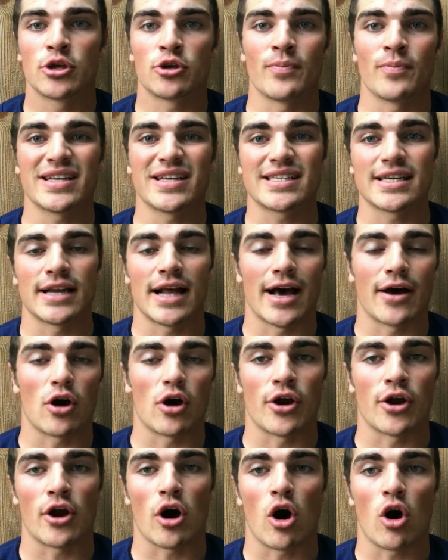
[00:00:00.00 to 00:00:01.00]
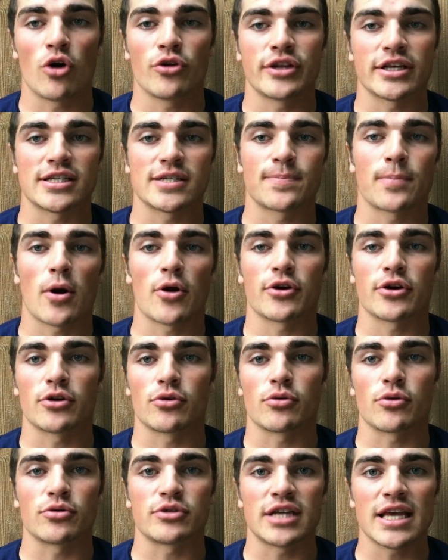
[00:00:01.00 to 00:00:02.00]
you're missing out on all this part of
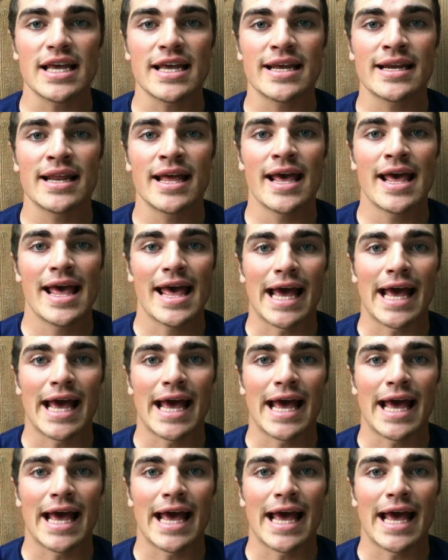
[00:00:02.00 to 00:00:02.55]
your routine